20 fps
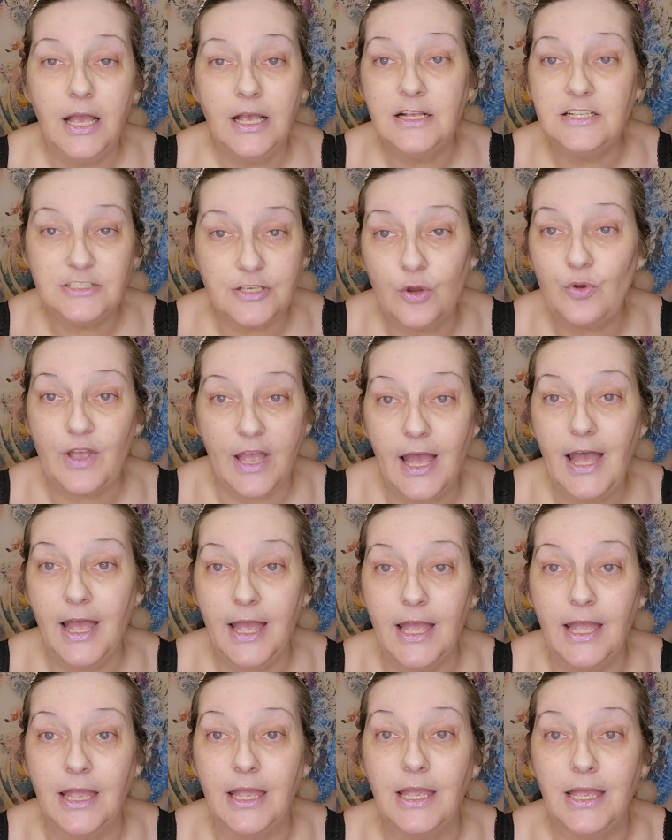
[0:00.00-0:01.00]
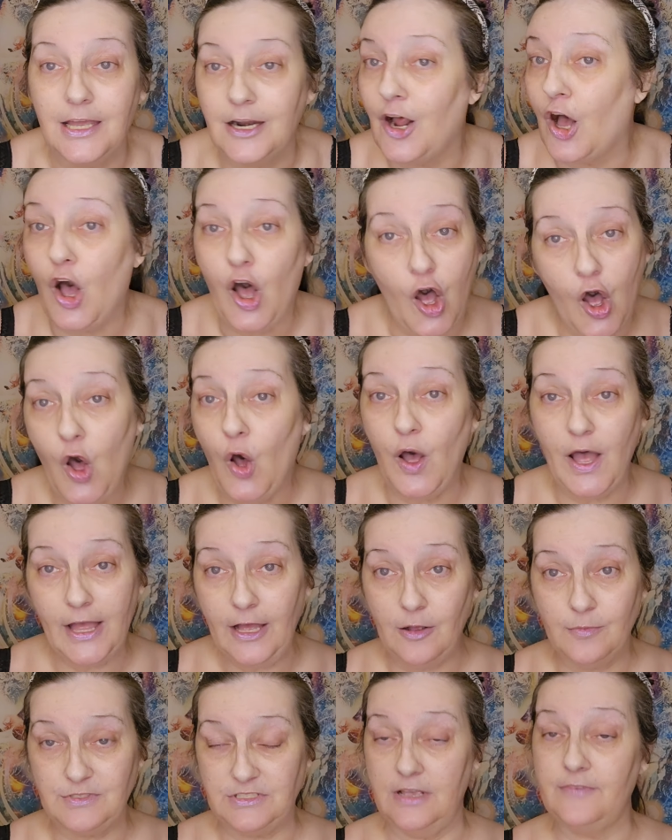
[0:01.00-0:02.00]
It's okay. It all
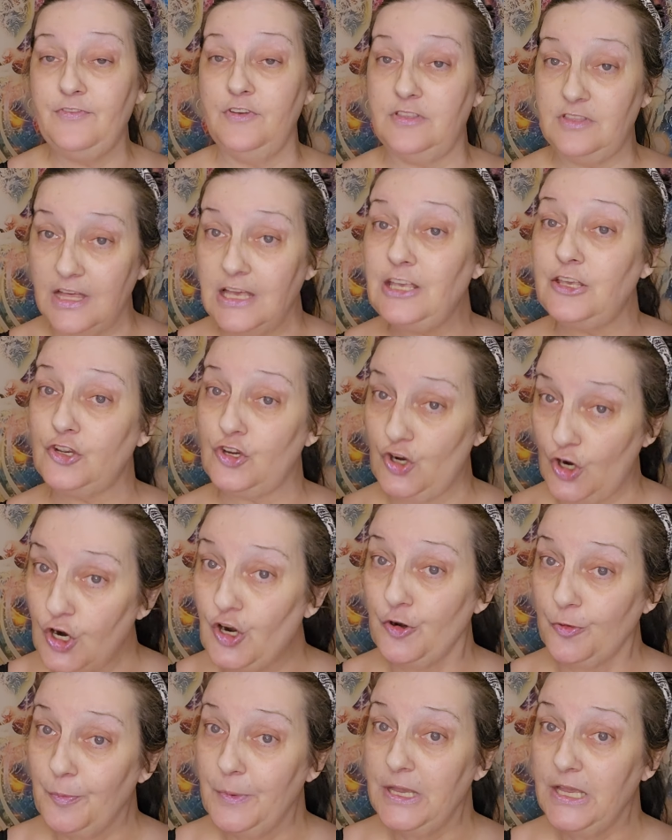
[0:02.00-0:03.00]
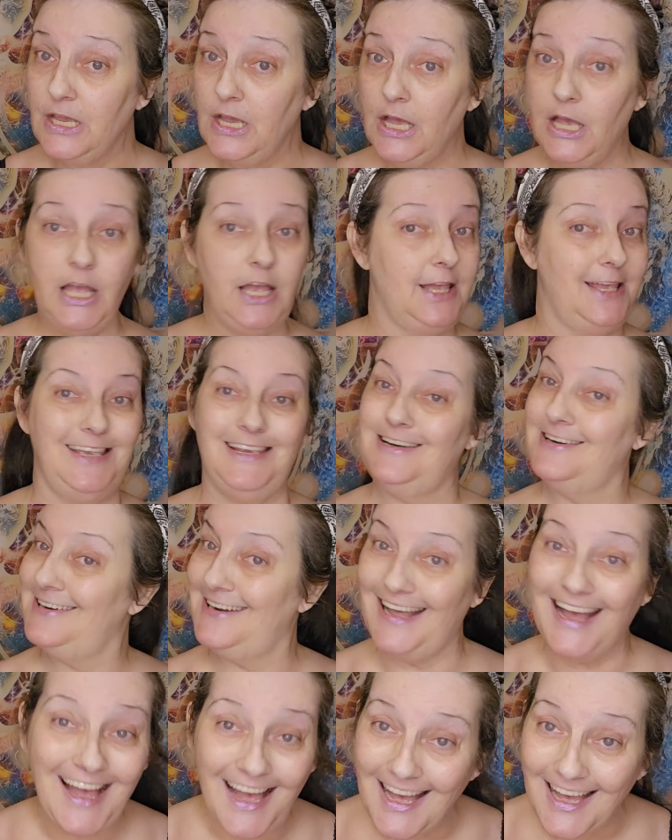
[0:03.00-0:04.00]
helps. If you think you're hurting me, you're
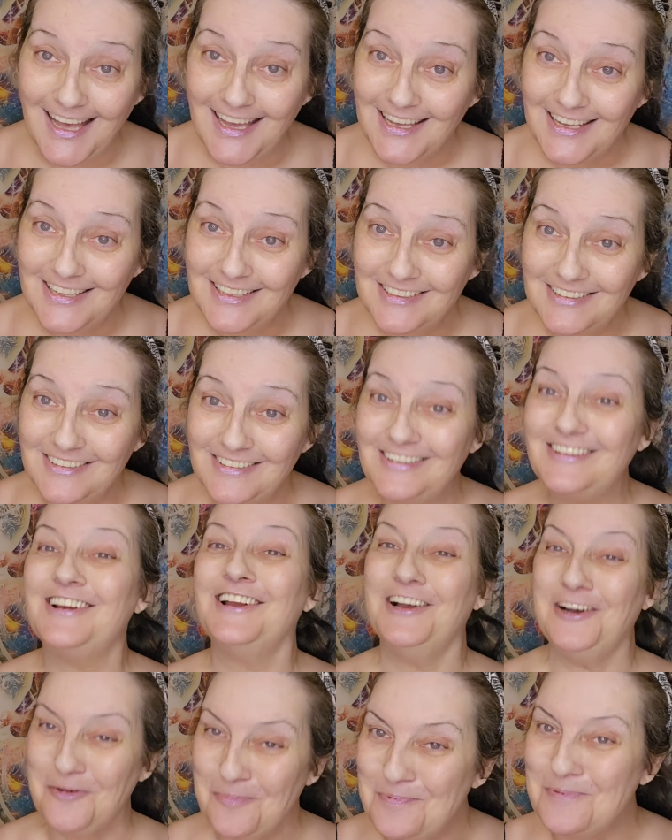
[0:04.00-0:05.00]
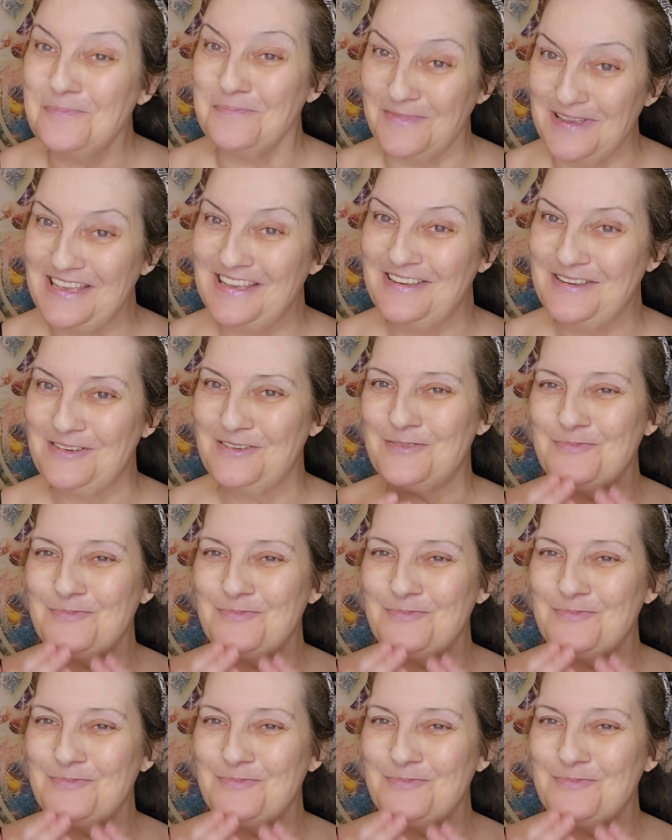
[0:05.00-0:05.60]
not. You're helping me.